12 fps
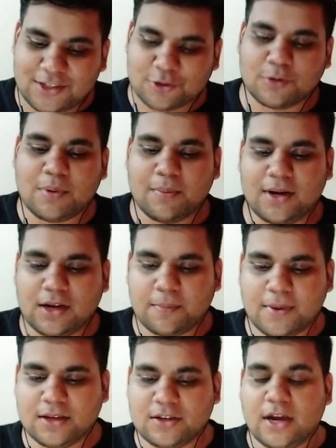should be
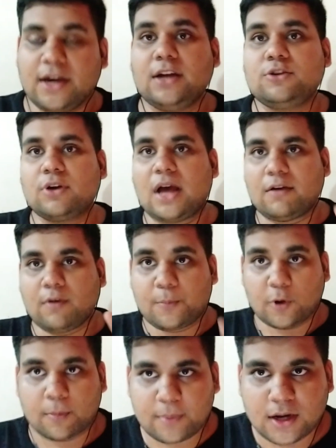multi-page, it should have a
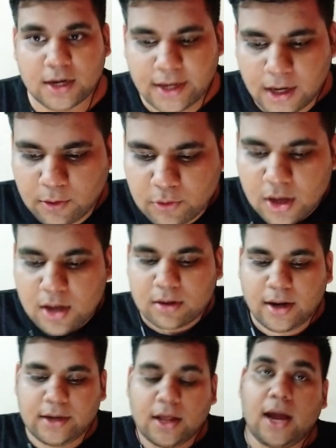proper layout,
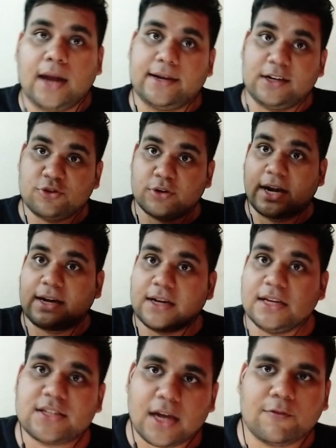right? And it should at
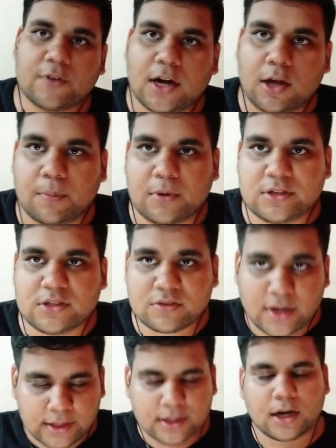least have CRUD operations,
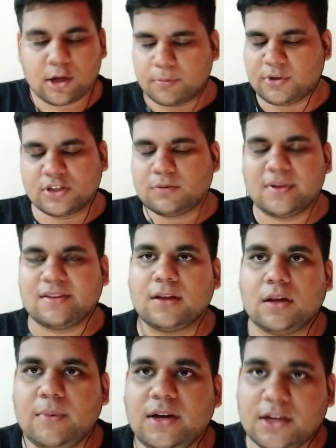right? CRUD operations
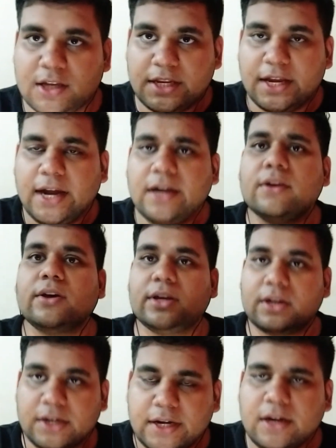basically mean create,
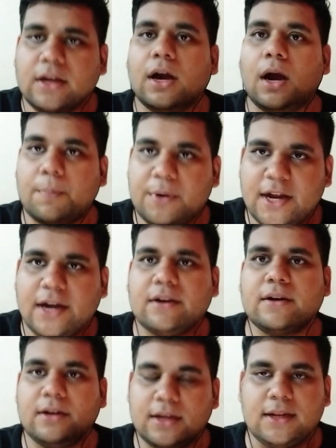read, update,
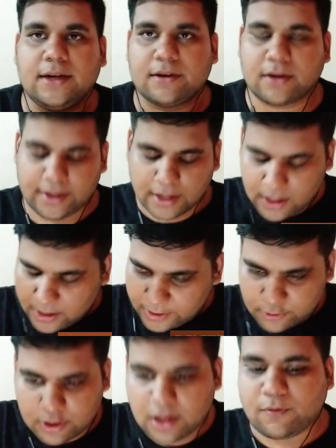delete, right?
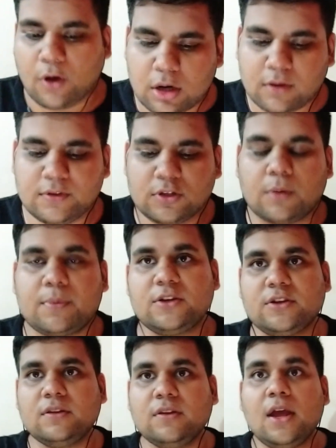It should have all of these
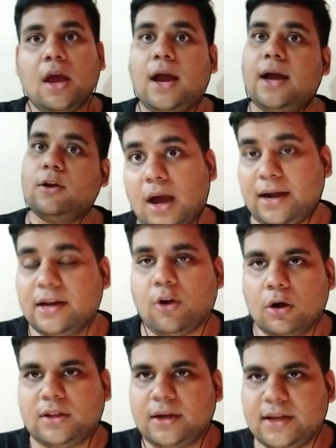operations, and adding
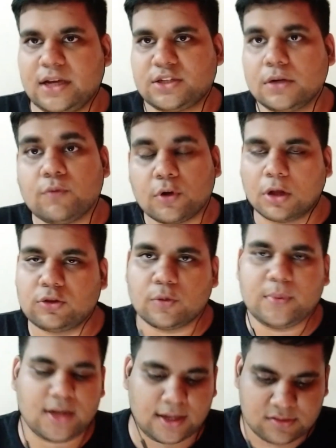authentication would also
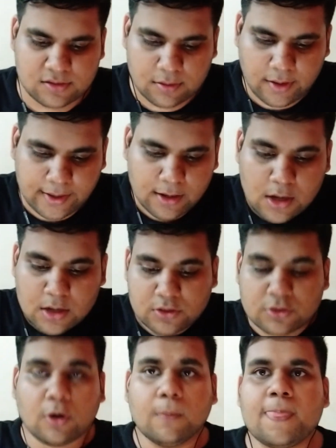be nice, right?
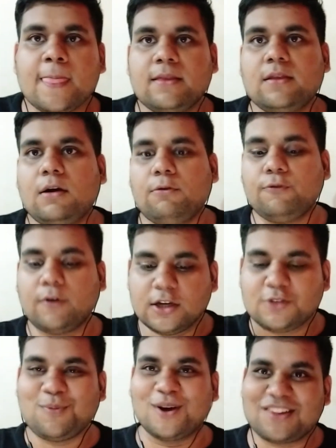So the
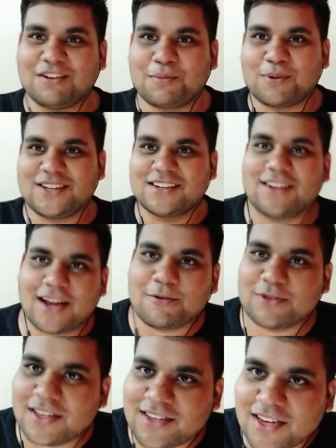first boss level project that I
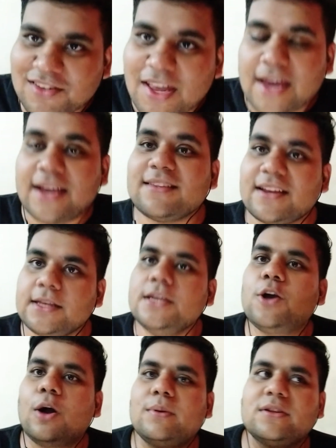would suggest is an
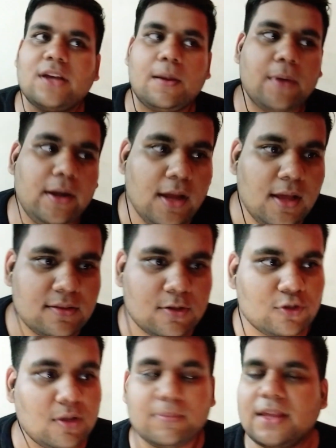e-commerce app, right?
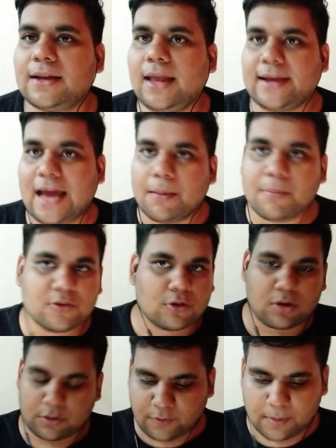So something like Amazon
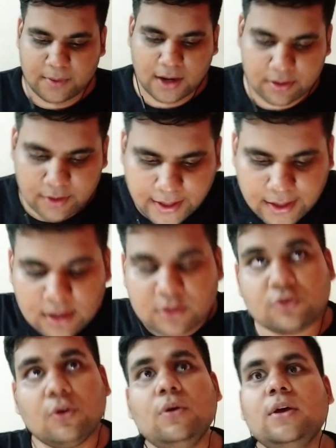or Flipkart, right?
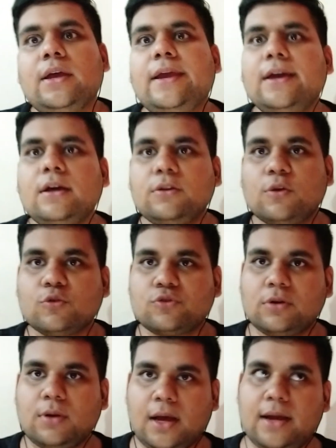So here you
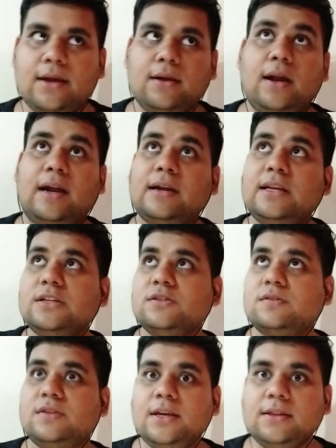should at
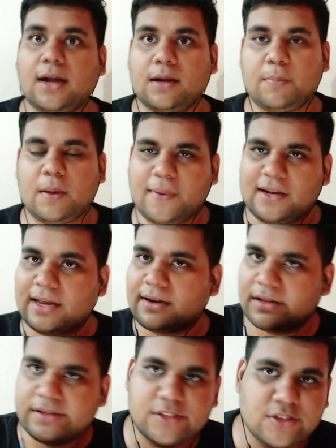least see that people can
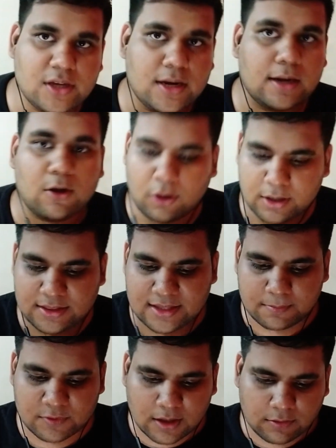register and log in
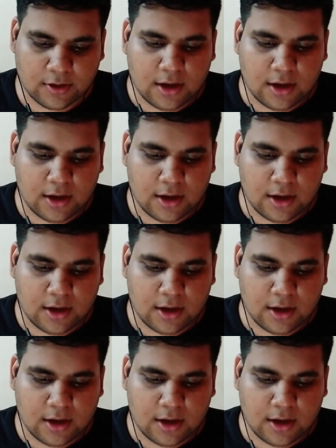themselves,